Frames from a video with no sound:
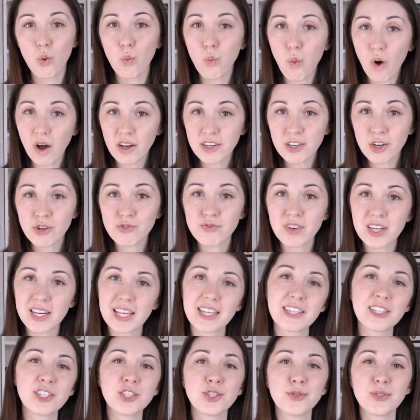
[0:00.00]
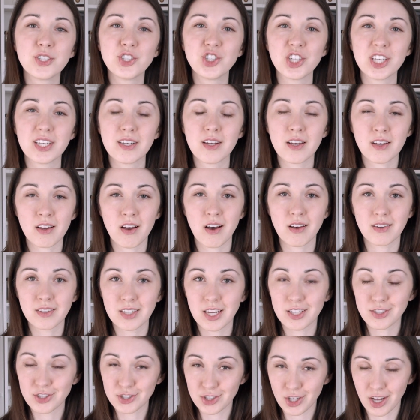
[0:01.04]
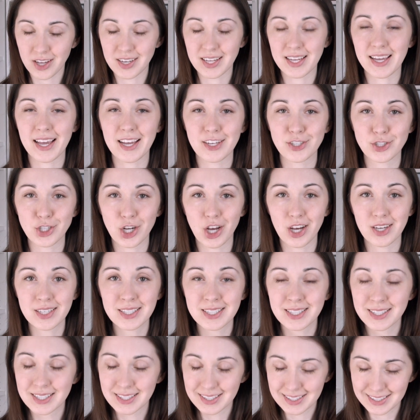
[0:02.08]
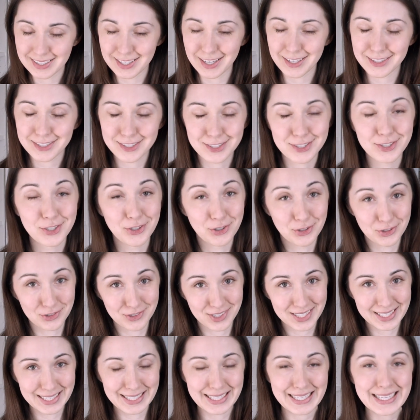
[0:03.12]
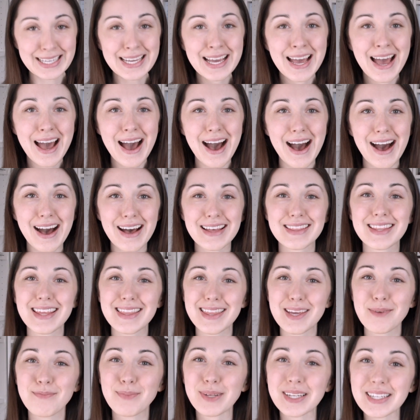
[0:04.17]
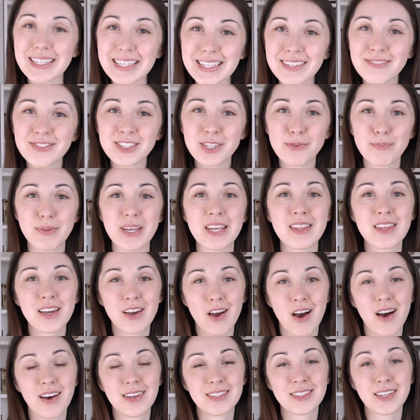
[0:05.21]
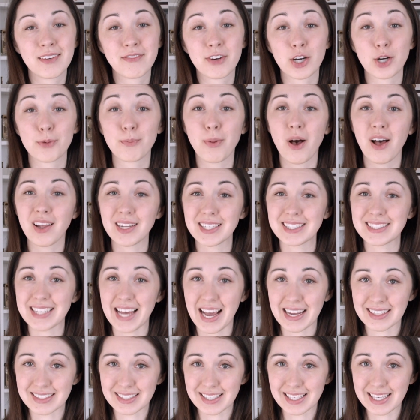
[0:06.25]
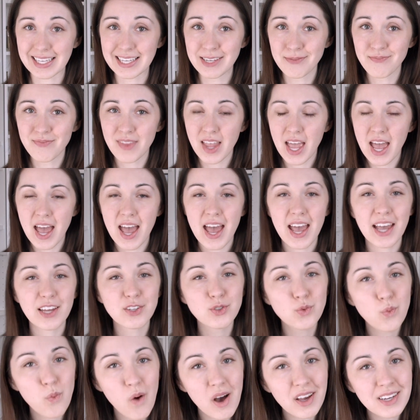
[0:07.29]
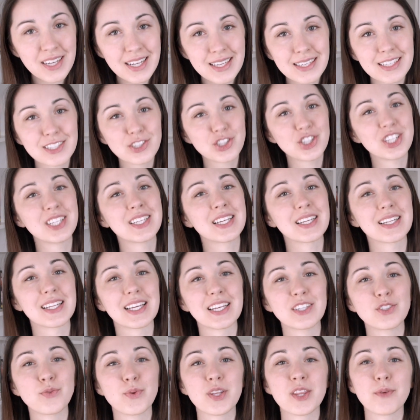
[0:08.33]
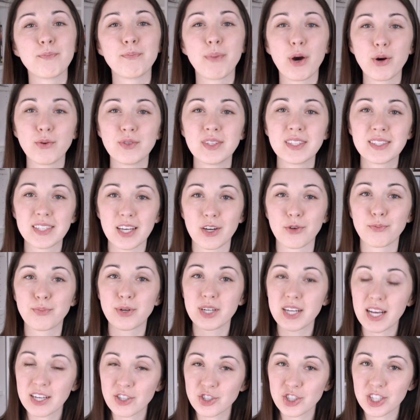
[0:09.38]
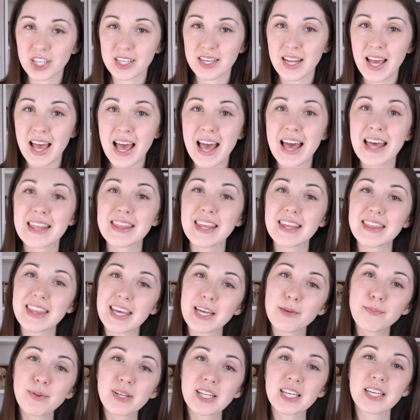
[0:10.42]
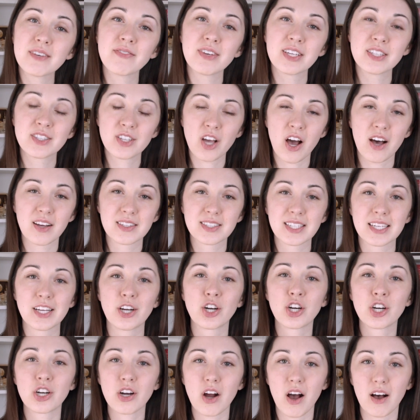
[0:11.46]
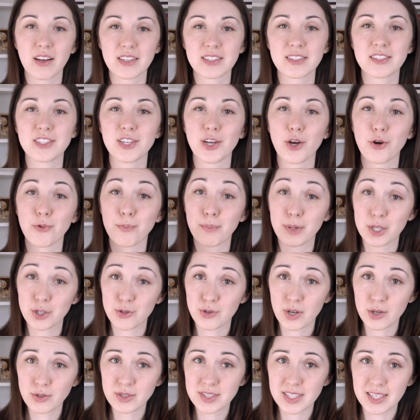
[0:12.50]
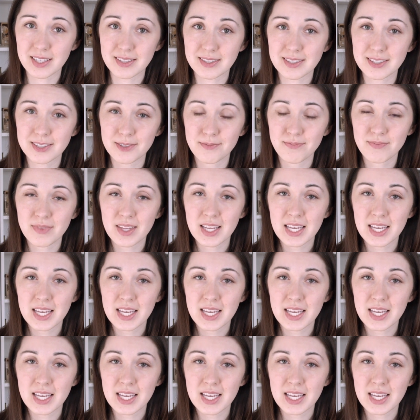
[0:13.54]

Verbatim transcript: One related to a gene called Sonic Hedgehog, yes, really, that they believe to be the cause of her polydactyly, and one in a gene linked with bone cell production that they believe is causing her osteopetrosis.